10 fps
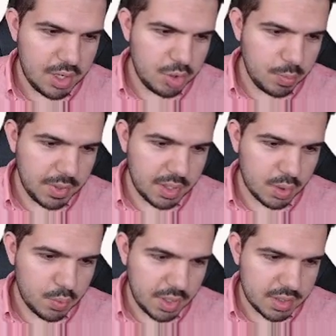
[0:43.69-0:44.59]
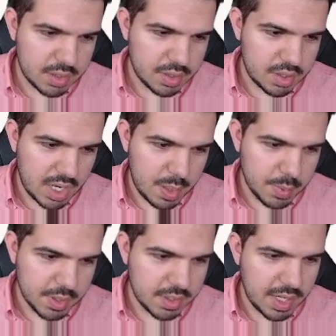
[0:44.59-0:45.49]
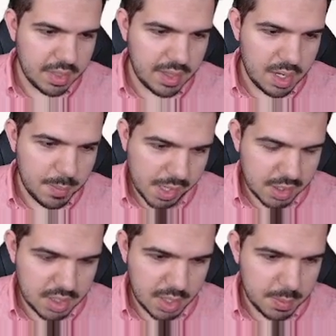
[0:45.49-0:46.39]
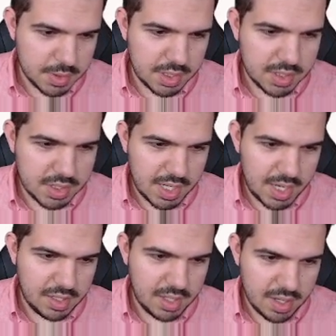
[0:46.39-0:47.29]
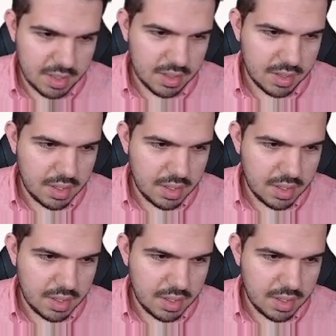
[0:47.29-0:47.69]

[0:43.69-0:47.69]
you beat the Quest Shamans and the Elemental Shamans insanely hard,